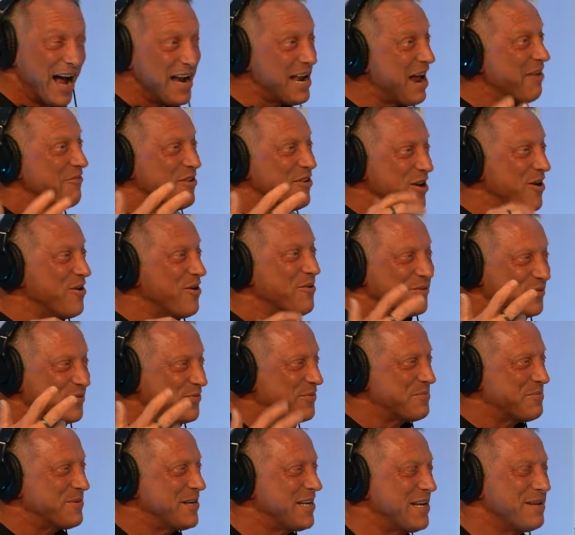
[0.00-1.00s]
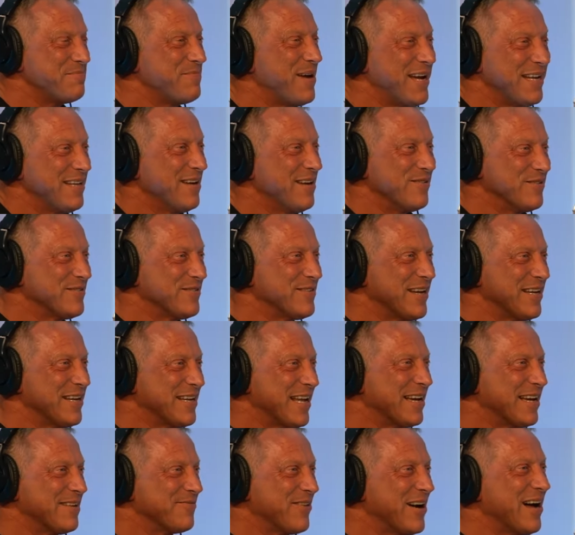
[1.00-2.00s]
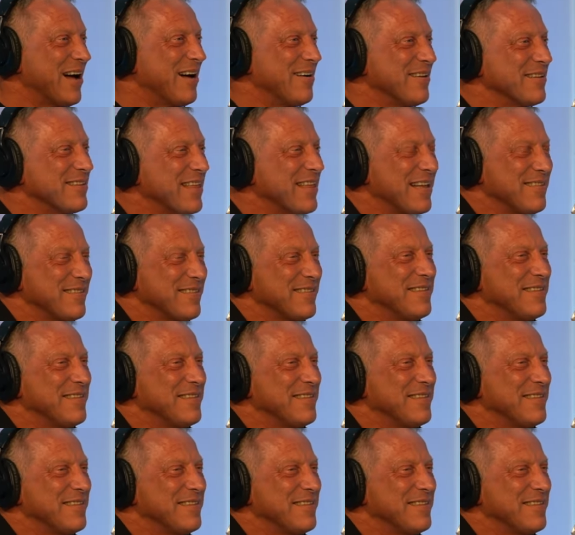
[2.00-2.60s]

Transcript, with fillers: I never knew it was from an inmate who said that. Wow. Yeah, yeah,